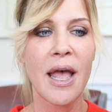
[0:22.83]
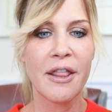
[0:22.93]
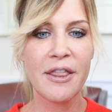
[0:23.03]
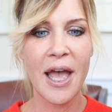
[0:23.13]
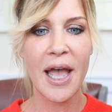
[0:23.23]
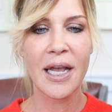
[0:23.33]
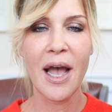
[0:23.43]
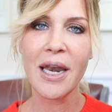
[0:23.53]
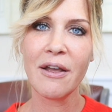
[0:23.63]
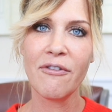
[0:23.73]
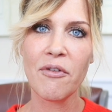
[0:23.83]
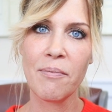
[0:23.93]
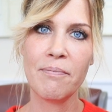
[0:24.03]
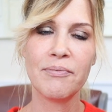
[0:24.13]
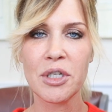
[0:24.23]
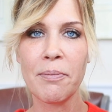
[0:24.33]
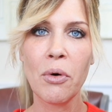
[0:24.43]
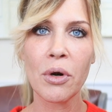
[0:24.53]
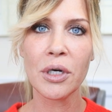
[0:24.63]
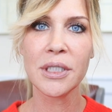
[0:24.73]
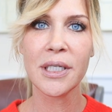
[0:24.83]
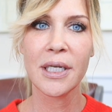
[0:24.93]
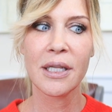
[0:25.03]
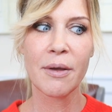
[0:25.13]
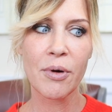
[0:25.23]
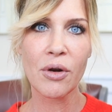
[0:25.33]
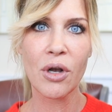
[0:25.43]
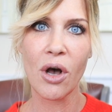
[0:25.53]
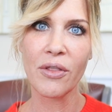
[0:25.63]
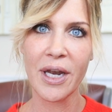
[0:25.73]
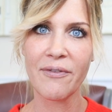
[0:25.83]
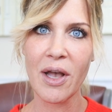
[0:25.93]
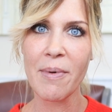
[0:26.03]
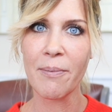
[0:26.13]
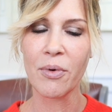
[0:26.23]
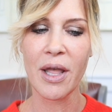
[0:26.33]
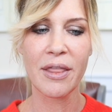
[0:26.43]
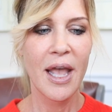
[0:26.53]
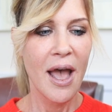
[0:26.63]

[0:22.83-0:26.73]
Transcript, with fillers: that kind of support the protocol that I've come up with.